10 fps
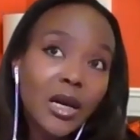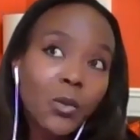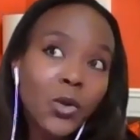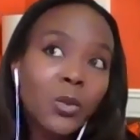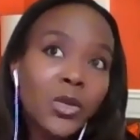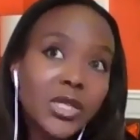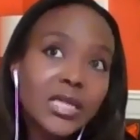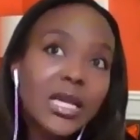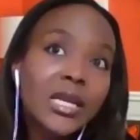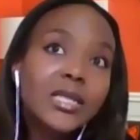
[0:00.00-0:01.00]
What I would
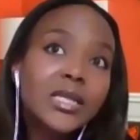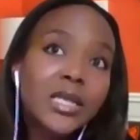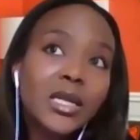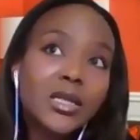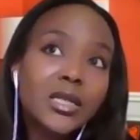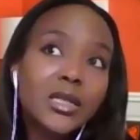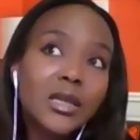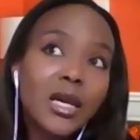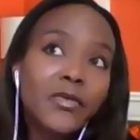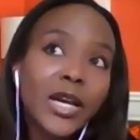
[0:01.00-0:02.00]
say is that
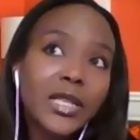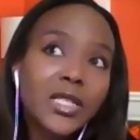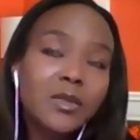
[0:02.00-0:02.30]
I've had